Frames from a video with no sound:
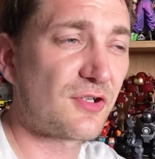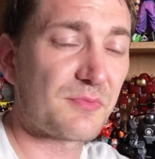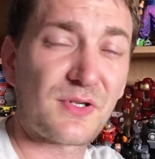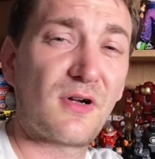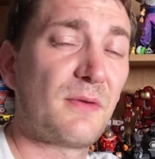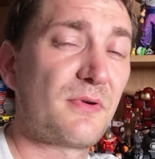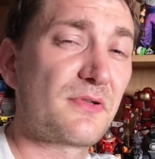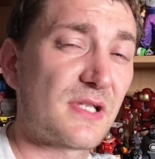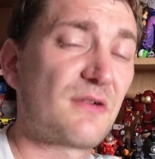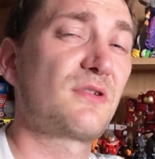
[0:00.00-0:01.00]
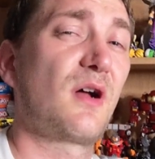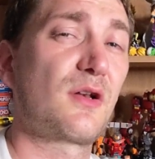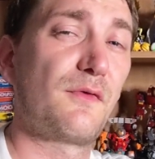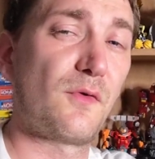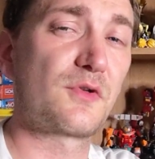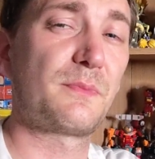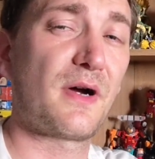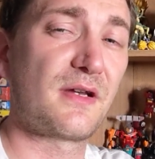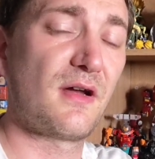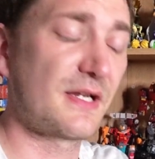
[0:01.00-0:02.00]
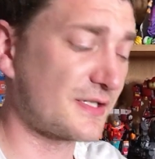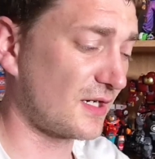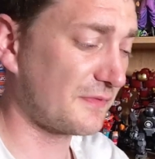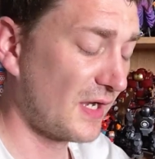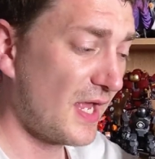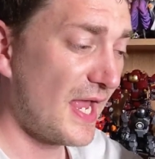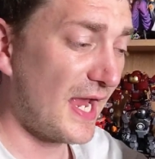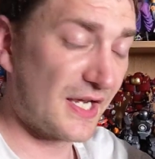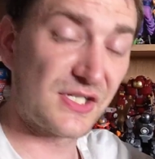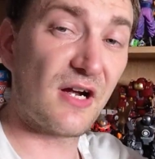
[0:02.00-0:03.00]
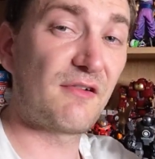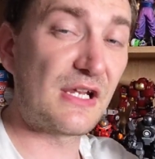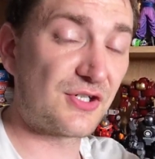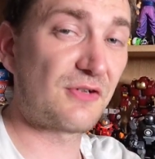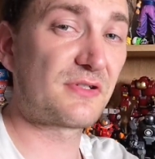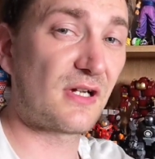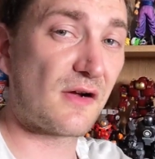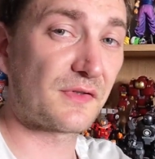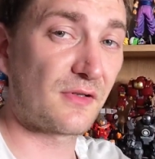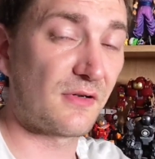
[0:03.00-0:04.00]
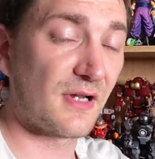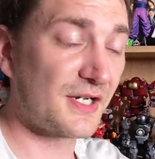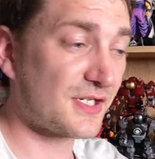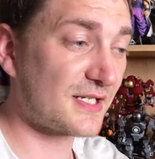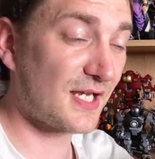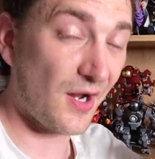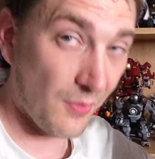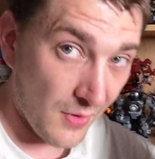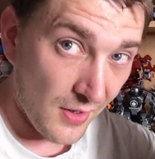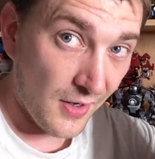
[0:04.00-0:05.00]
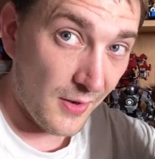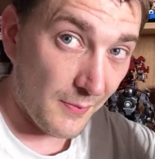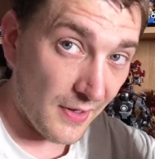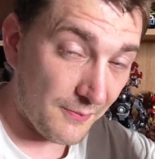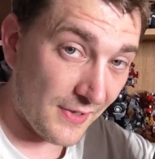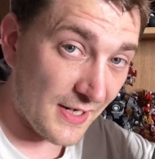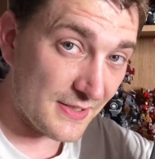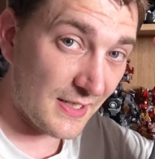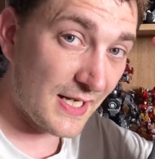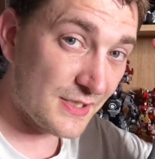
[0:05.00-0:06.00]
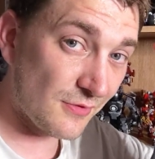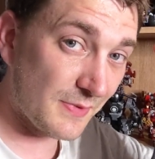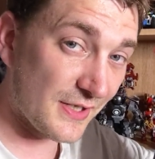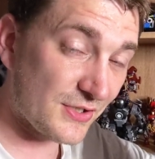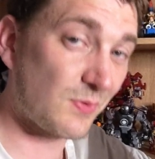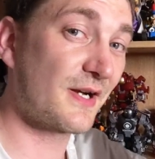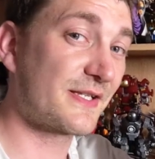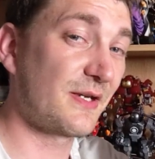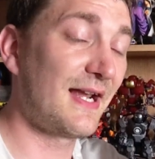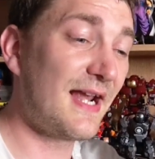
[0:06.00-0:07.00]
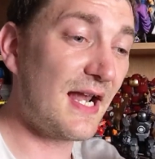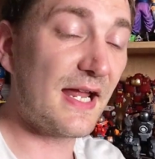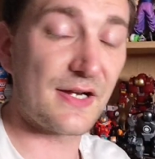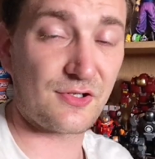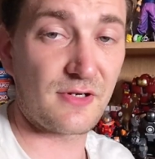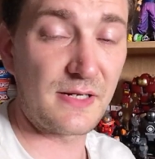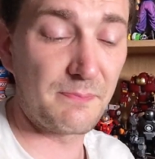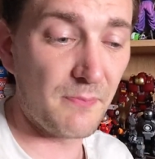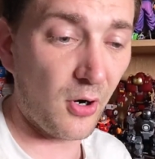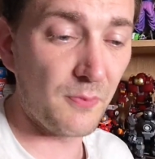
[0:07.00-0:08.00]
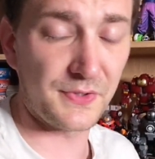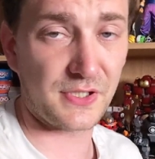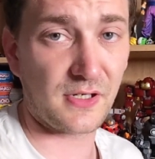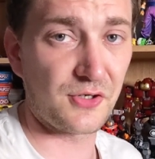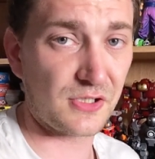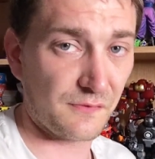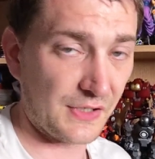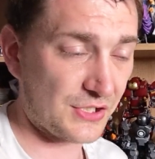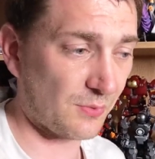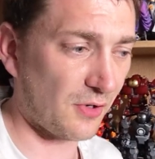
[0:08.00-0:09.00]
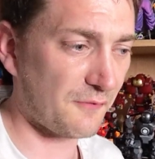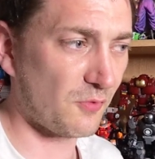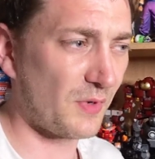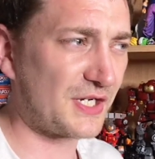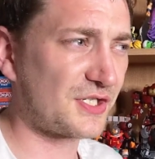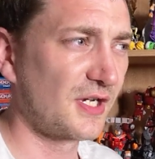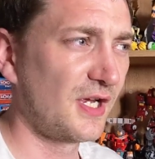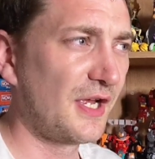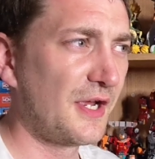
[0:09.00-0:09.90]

shops and car boot sales so I can afford to buy nerdy stuff. It's currently Tuesday afternoon. As you can tell, my brow's a little bit sweaty. Literally moments ago, just finished a waffle, which